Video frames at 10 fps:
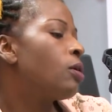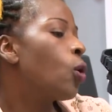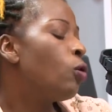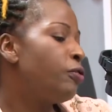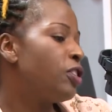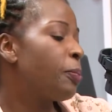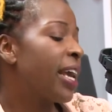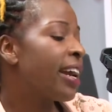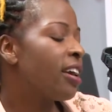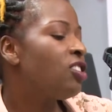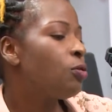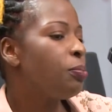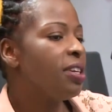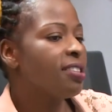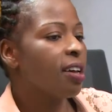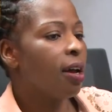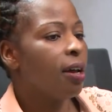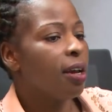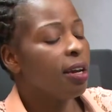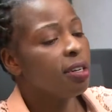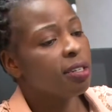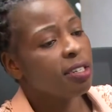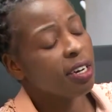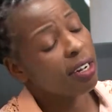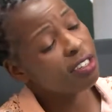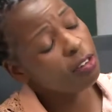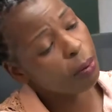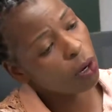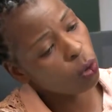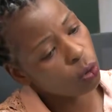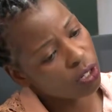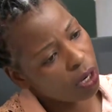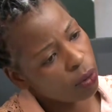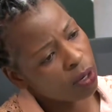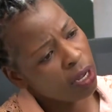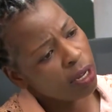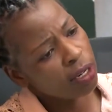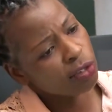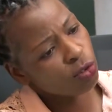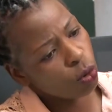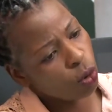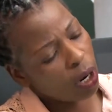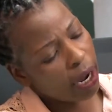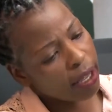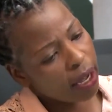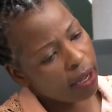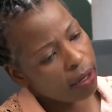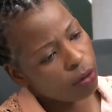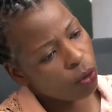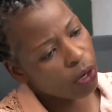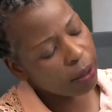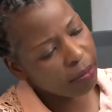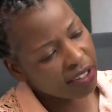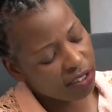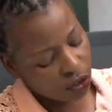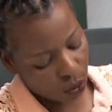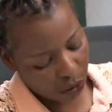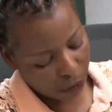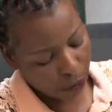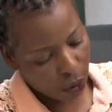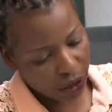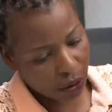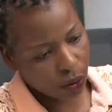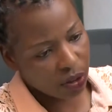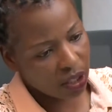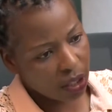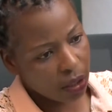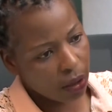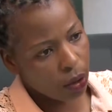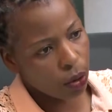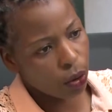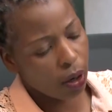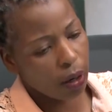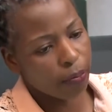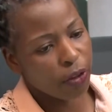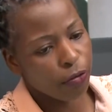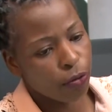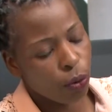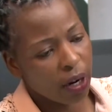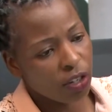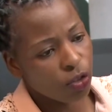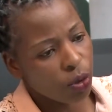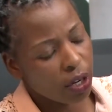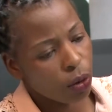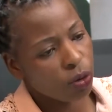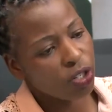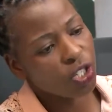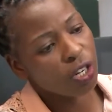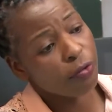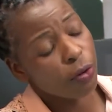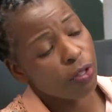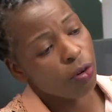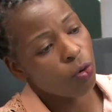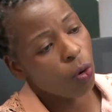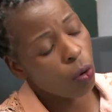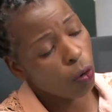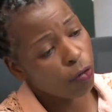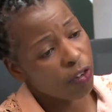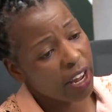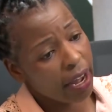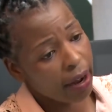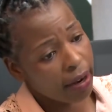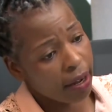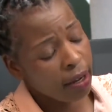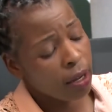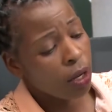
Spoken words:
COVID payanga ichipisa and tanga tiri pa lockdown. So I got a message on the phone yekuti, look, if you want, you can audition for the role of Nehanda.